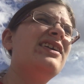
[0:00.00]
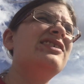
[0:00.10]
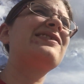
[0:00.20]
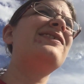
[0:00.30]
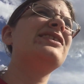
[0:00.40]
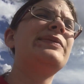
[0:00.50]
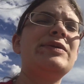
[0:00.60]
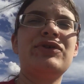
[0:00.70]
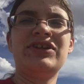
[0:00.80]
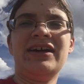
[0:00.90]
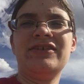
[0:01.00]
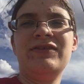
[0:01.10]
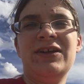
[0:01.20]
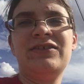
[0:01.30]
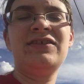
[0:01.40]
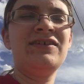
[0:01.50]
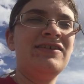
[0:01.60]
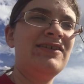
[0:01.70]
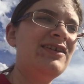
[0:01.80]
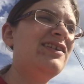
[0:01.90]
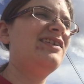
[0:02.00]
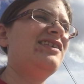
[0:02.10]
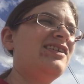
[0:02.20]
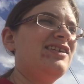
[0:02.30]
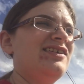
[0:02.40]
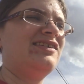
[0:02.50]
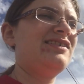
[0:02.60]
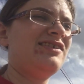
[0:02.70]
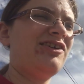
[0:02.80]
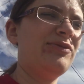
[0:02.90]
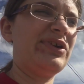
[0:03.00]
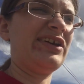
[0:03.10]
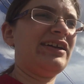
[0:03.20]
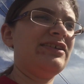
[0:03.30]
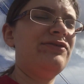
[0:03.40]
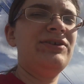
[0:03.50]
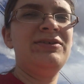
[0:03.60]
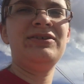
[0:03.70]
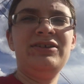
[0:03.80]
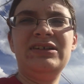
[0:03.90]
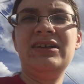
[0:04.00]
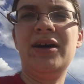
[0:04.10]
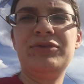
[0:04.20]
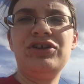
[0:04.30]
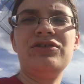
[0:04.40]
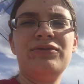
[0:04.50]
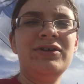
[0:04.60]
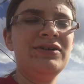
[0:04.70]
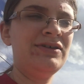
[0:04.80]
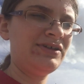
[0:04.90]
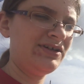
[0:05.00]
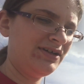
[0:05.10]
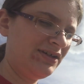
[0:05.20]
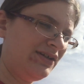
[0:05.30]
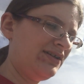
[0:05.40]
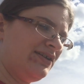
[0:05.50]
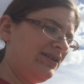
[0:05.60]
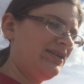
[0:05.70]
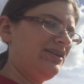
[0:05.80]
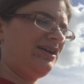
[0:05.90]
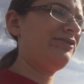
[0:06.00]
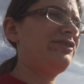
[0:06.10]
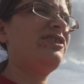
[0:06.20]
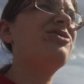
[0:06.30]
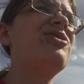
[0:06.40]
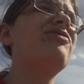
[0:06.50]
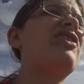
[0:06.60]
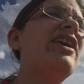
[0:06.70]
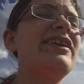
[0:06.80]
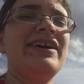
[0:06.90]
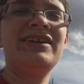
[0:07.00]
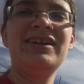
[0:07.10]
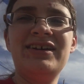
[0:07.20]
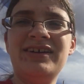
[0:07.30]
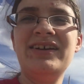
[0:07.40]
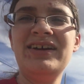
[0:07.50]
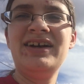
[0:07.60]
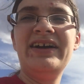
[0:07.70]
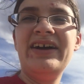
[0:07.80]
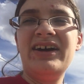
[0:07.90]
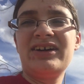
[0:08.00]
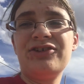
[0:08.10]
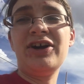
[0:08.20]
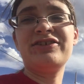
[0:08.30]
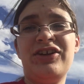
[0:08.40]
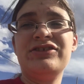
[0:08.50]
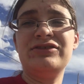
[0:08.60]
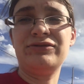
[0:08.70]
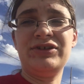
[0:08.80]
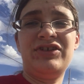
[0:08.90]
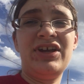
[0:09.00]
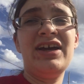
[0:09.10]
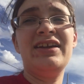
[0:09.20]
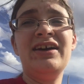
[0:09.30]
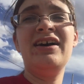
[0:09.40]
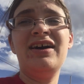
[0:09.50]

is going to be protectiveness, or protective, up to you. And I'll see you on Friday. Congratulations once again,